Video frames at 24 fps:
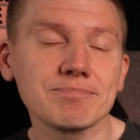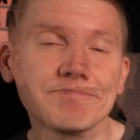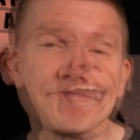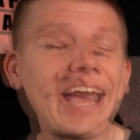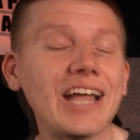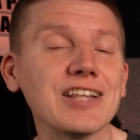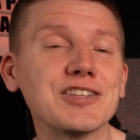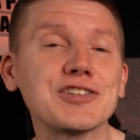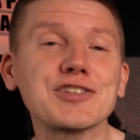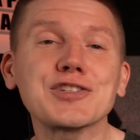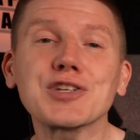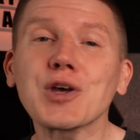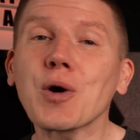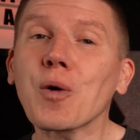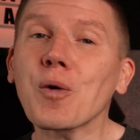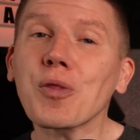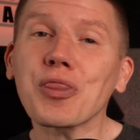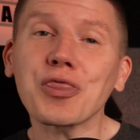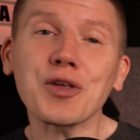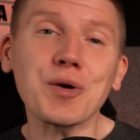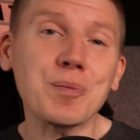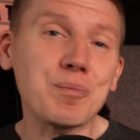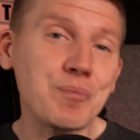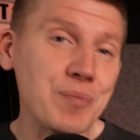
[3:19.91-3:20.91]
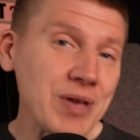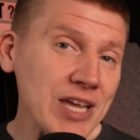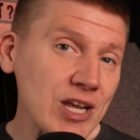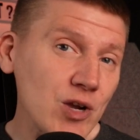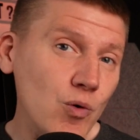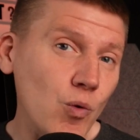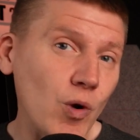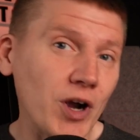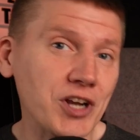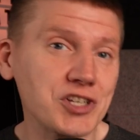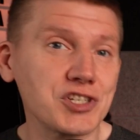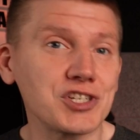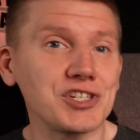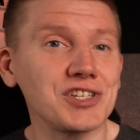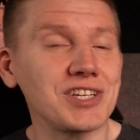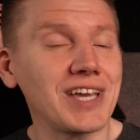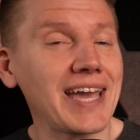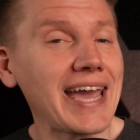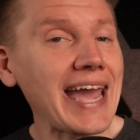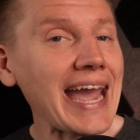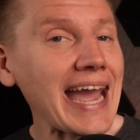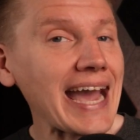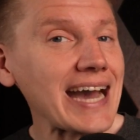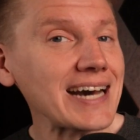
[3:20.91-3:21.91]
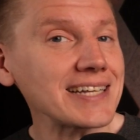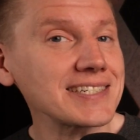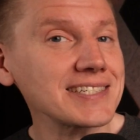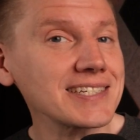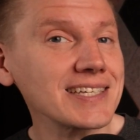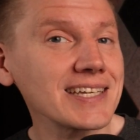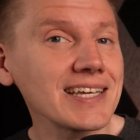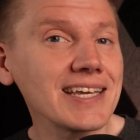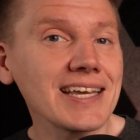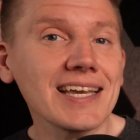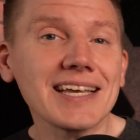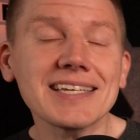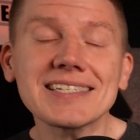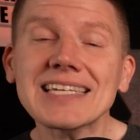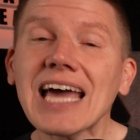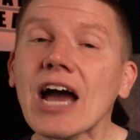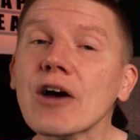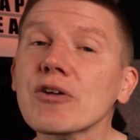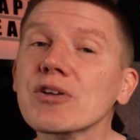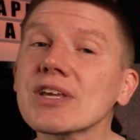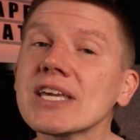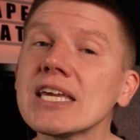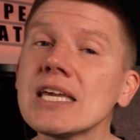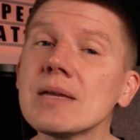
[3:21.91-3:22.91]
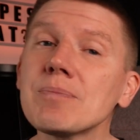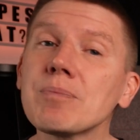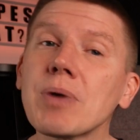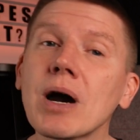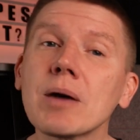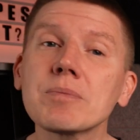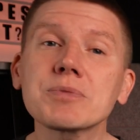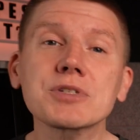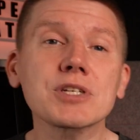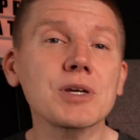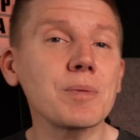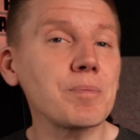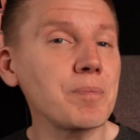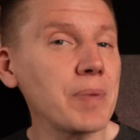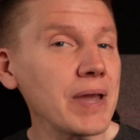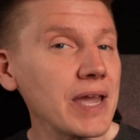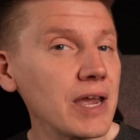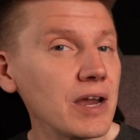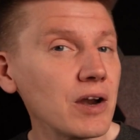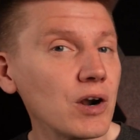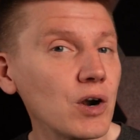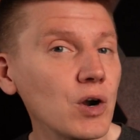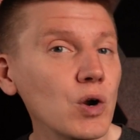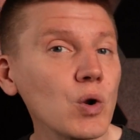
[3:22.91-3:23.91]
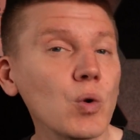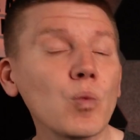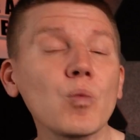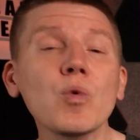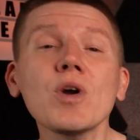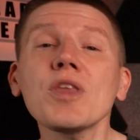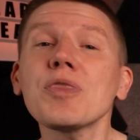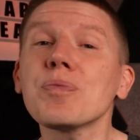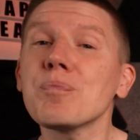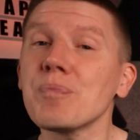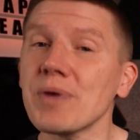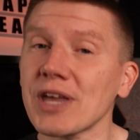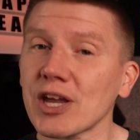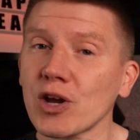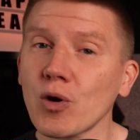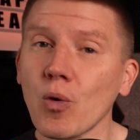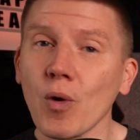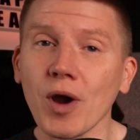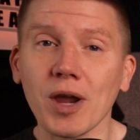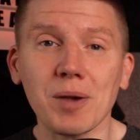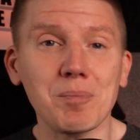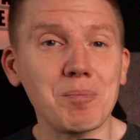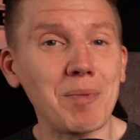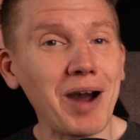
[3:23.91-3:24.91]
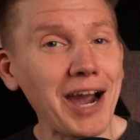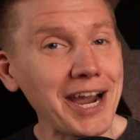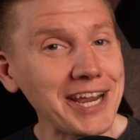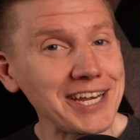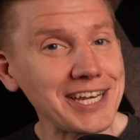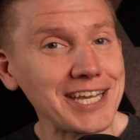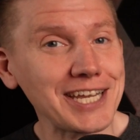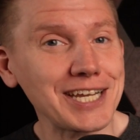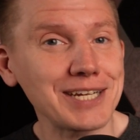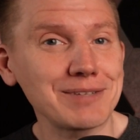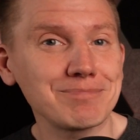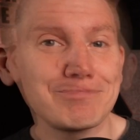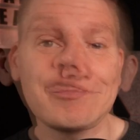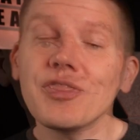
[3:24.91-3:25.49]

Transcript: And so the big question to ask is how do heat pumps compare with Bitcoin mining?